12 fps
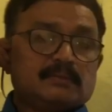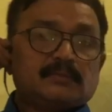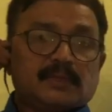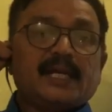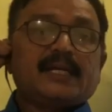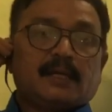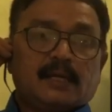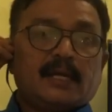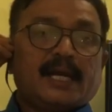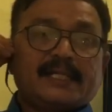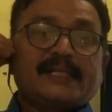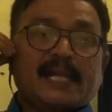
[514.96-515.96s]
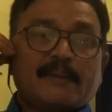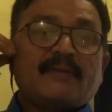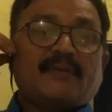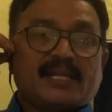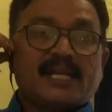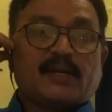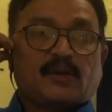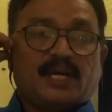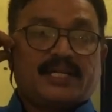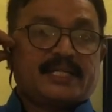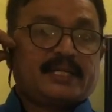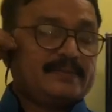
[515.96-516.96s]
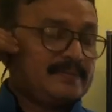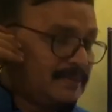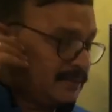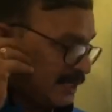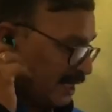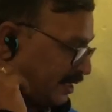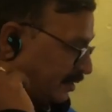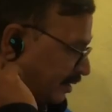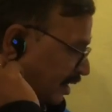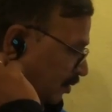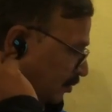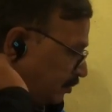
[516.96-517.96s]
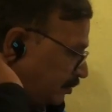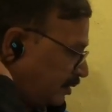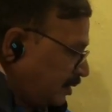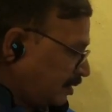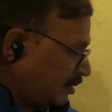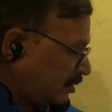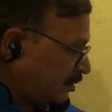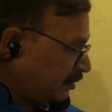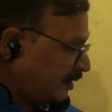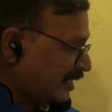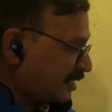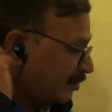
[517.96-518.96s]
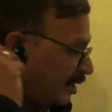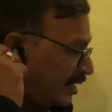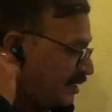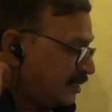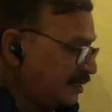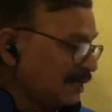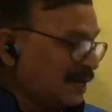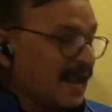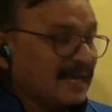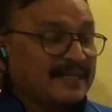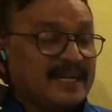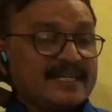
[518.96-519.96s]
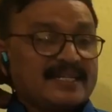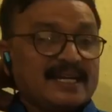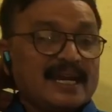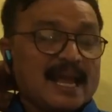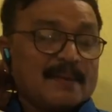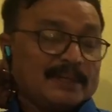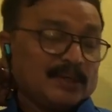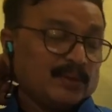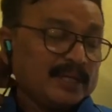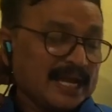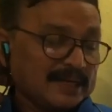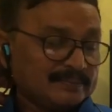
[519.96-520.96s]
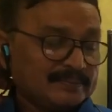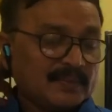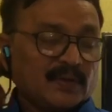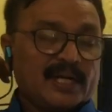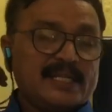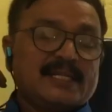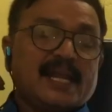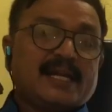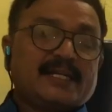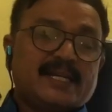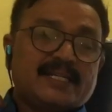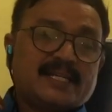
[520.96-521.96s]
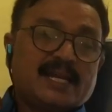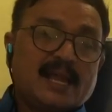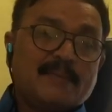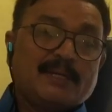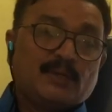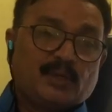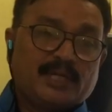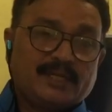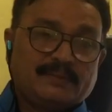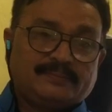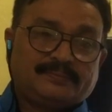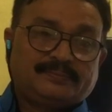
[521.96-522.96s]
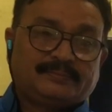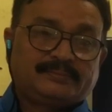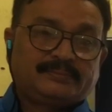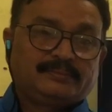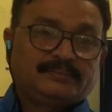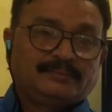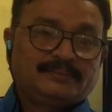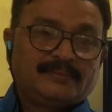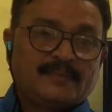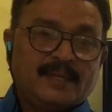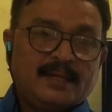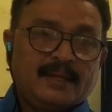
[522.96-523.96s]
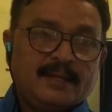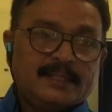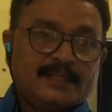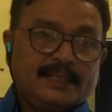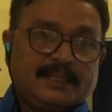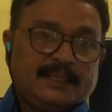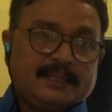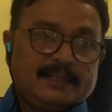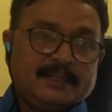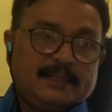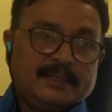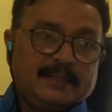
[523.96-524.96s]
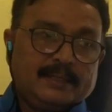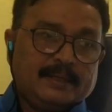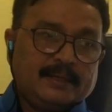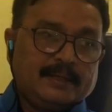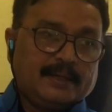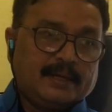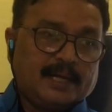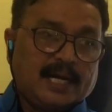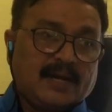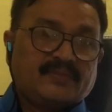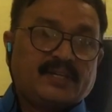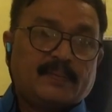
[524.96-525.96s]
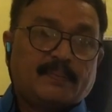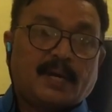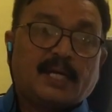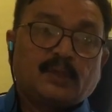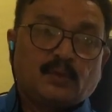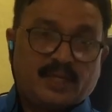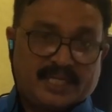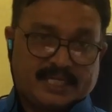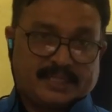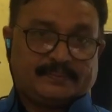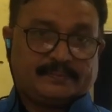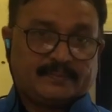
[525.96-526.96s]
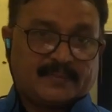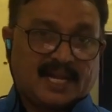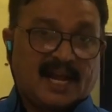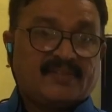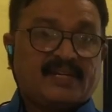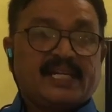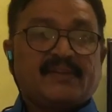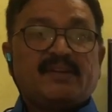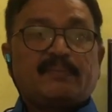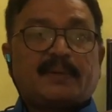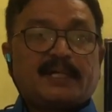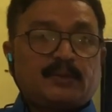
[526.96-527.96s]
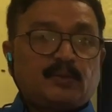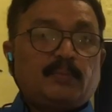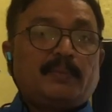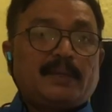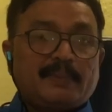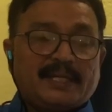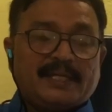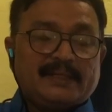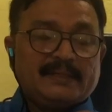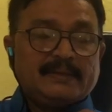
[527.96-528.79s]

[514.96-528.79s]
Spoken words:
at the time of ejaculation. Right. Now, next one is lactational amenorrhea. What is lactational amenorrhea? See, after parturition, after giving birth to baby,